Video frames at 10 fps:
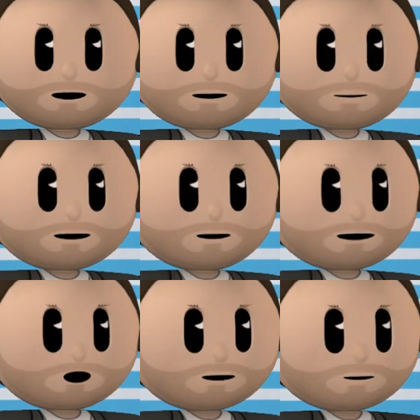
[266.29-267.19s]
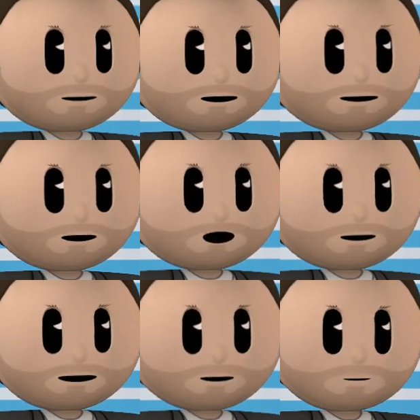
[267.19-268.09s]
and to see if you will stick it
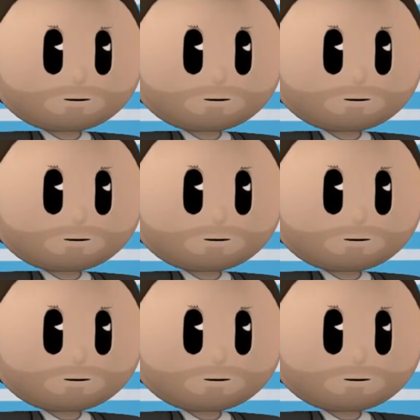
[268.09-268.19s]
out.